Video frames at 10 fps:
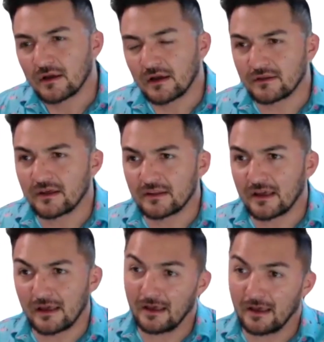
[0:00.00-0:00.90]

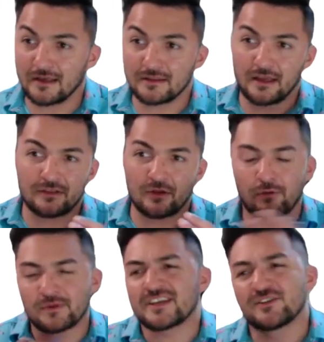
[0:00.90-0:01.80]
And
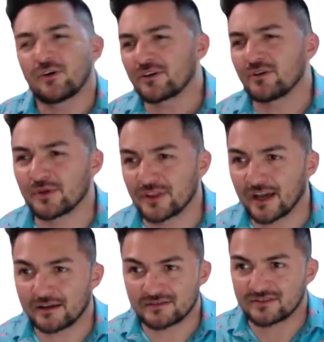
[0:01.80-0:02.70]
nobody can argue with
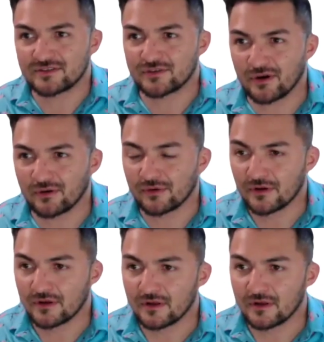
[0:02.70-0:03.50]
that because it's true.